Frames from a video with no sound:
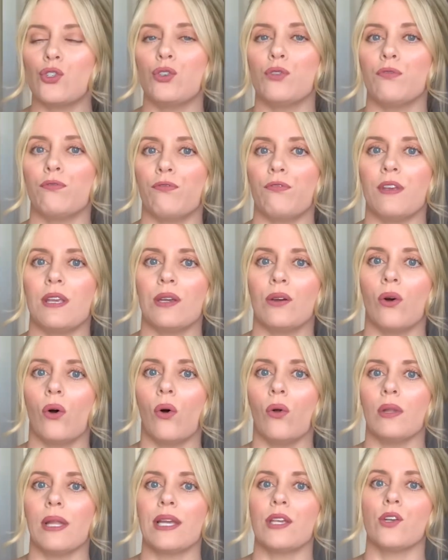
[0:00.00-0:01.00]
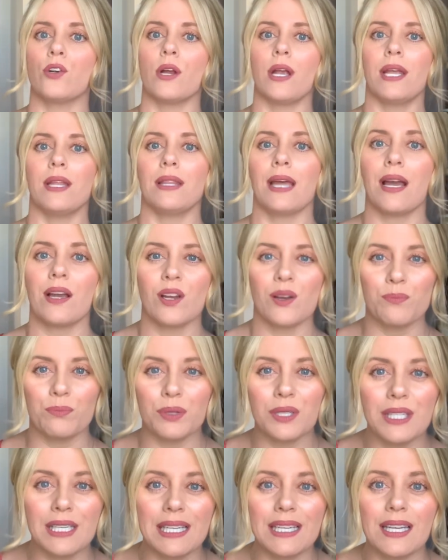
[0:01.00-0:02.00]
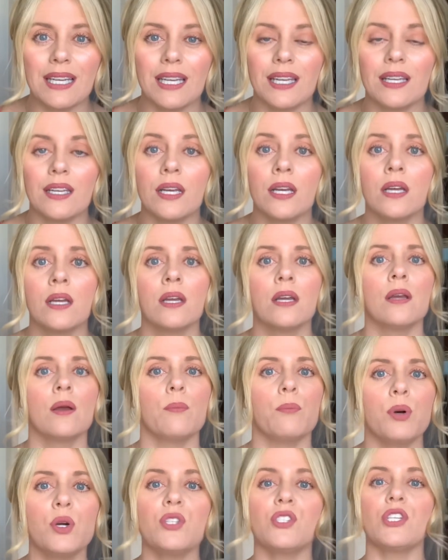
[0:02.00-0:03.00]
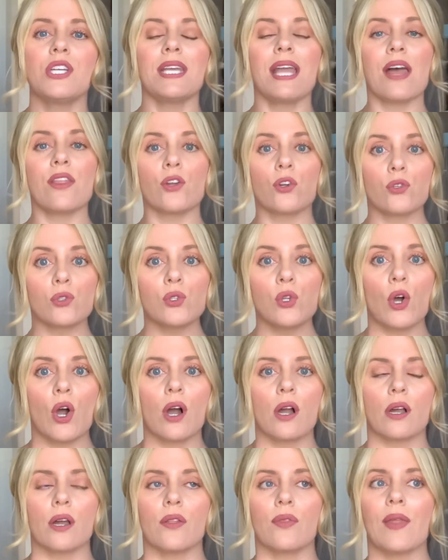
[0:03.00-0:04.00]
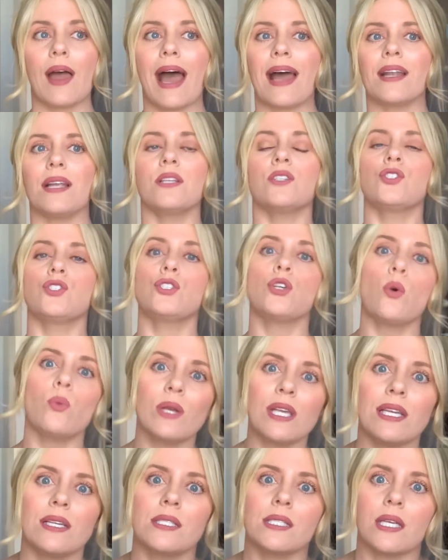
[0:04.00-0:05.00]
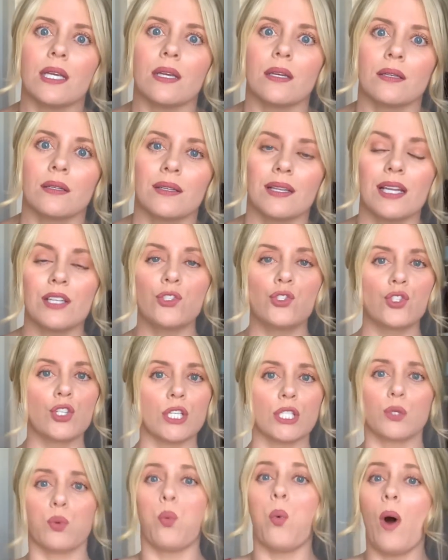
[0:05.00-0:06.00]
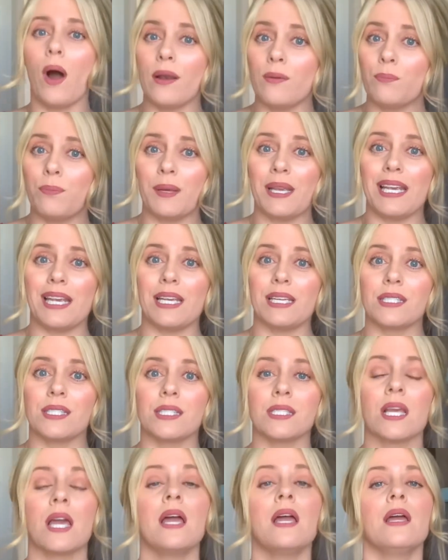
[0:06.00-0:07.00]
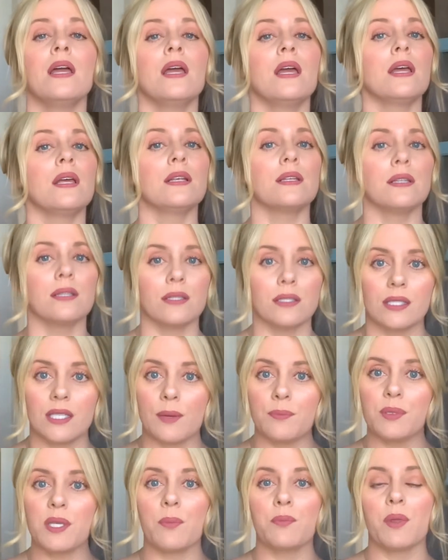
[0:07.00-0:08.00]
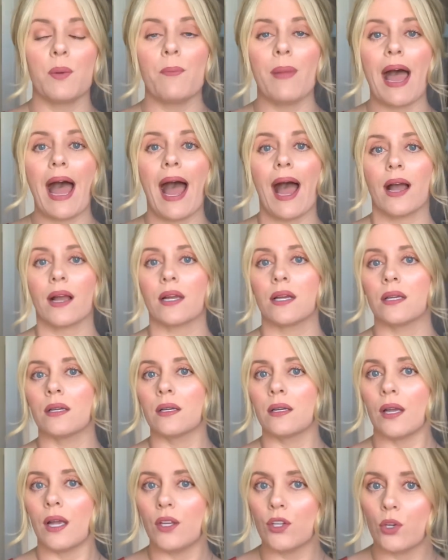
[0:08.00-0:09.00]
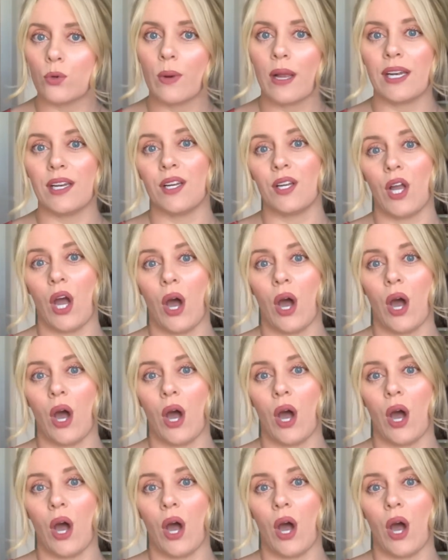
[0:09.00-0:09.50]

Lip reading: you feel like you're in that completed, put together look that is so easy. It's just one piece, zips up the back, and you're ready to go.